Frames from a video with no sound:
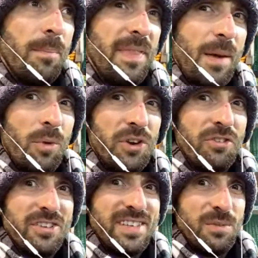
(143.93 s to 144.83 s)
then what
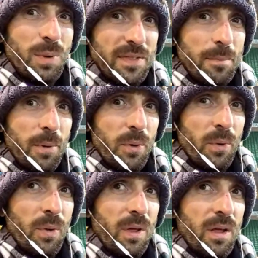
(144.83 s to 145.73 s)
Norwich did with the
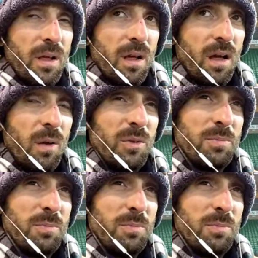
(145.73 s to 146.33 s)
ball was